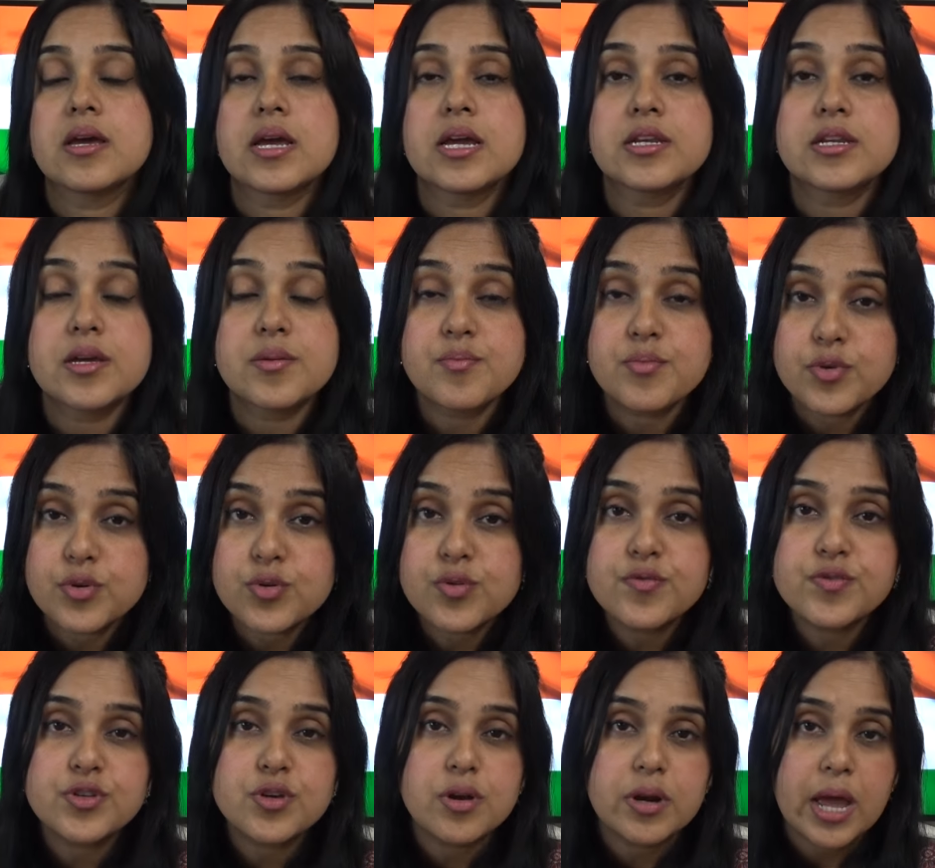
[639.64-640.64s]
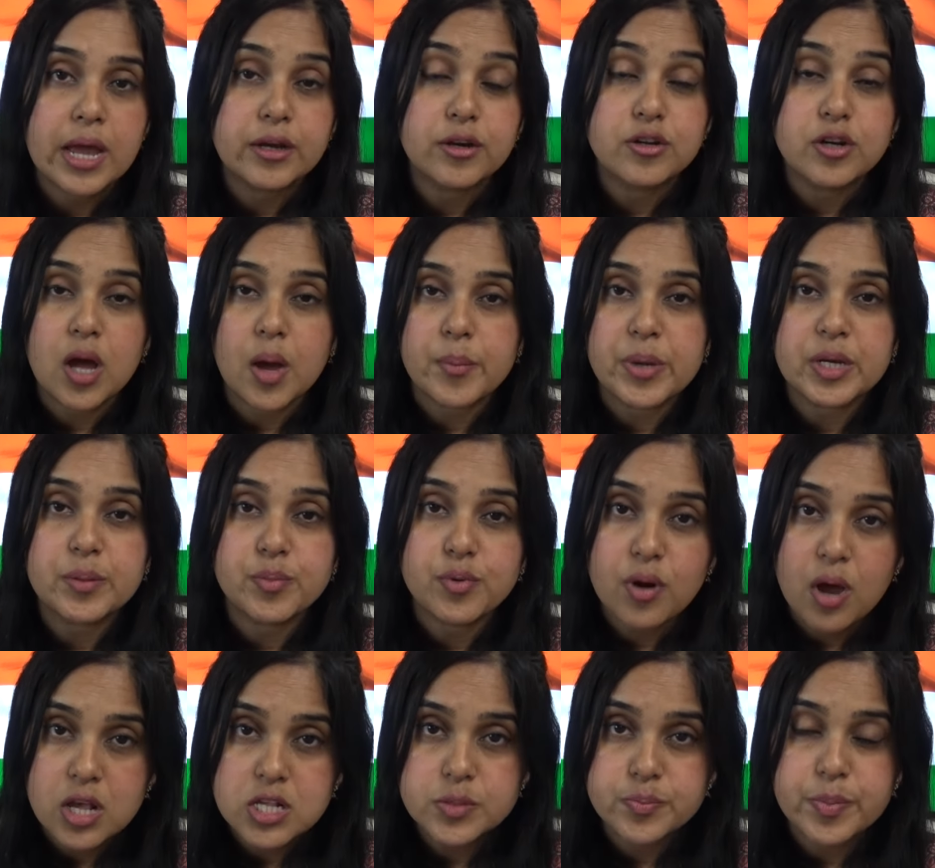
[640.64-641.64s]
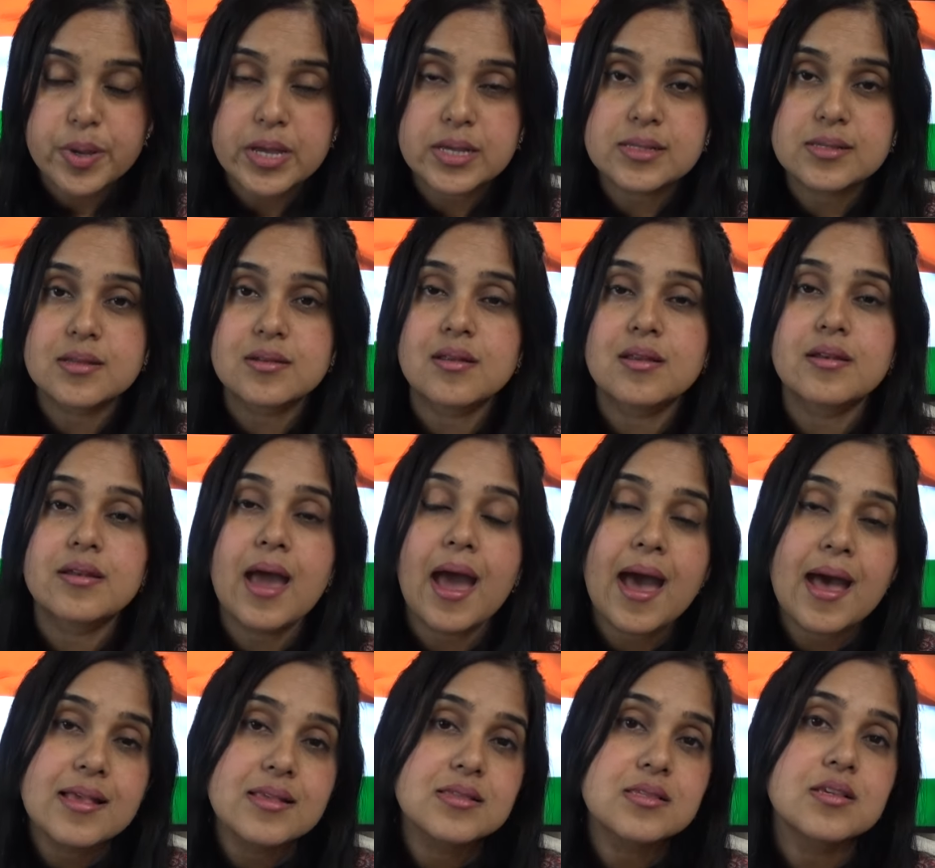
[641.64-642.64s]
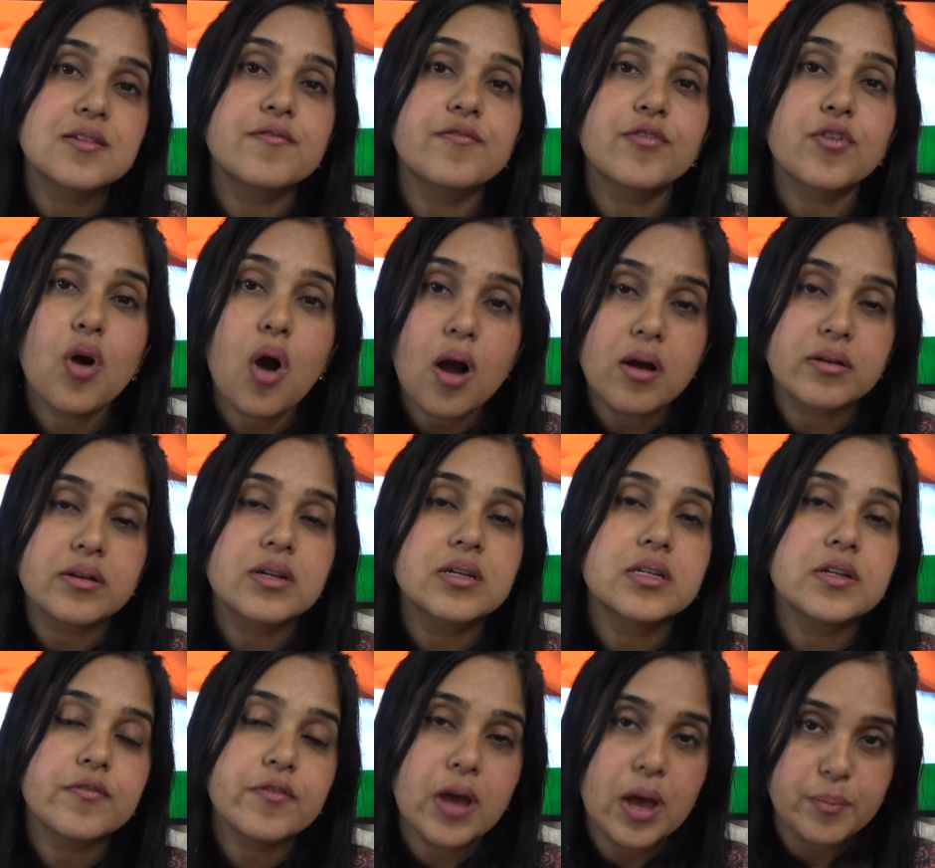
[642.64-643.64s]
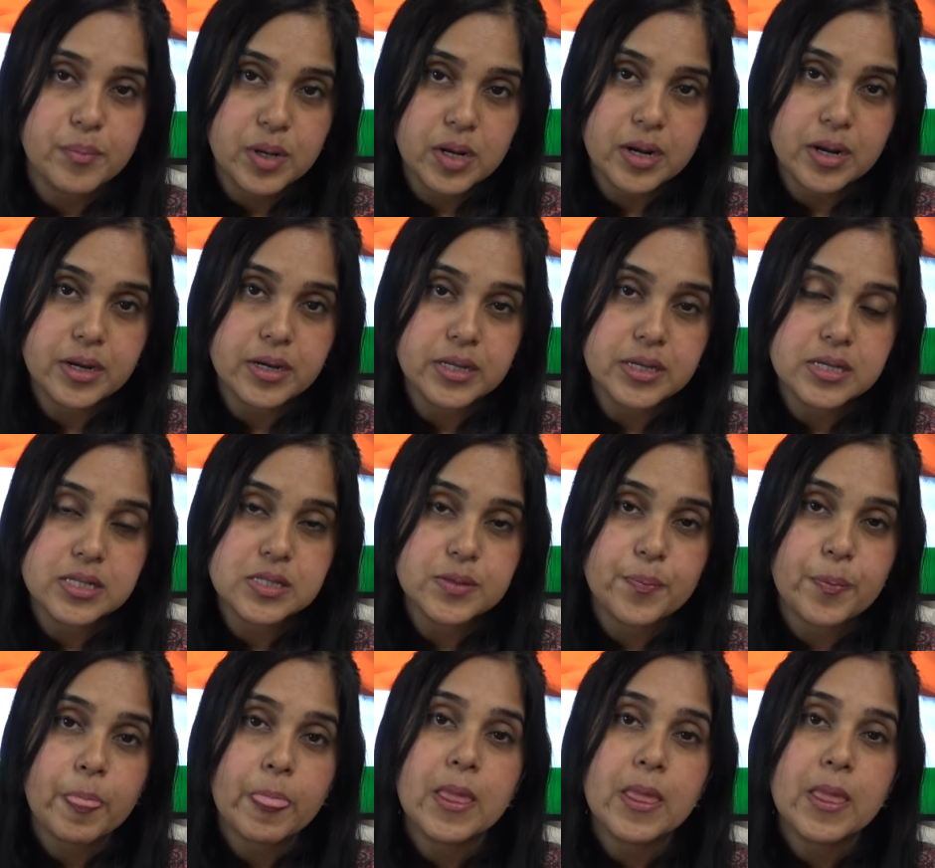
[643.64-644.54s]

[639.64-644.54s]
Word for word: It improves your economic prospects and enhances cognitive abilities.